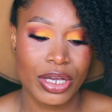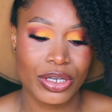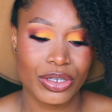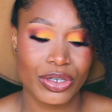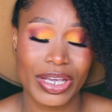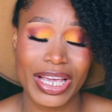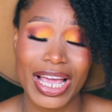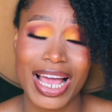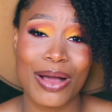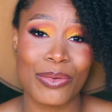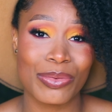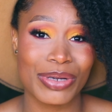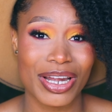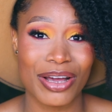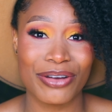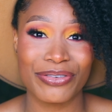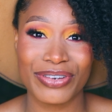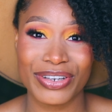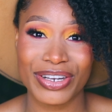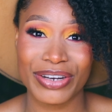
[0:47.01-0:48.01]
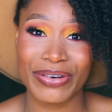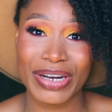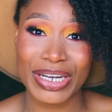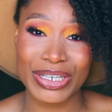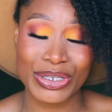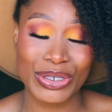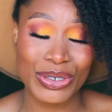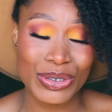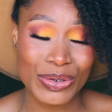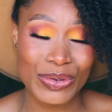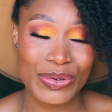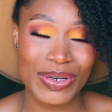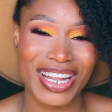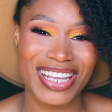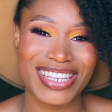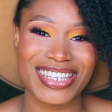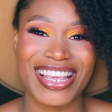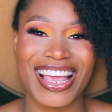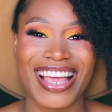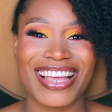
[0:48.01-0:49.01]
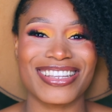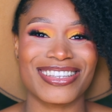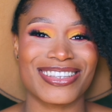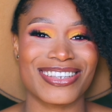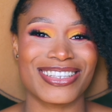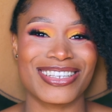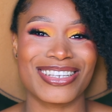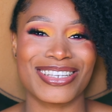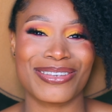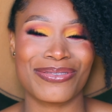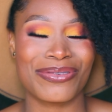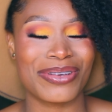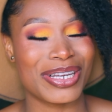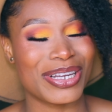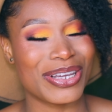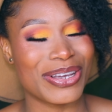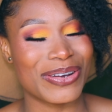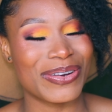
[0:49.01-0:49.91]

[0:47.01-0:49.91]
So yeah, without further ado, let's get into this video,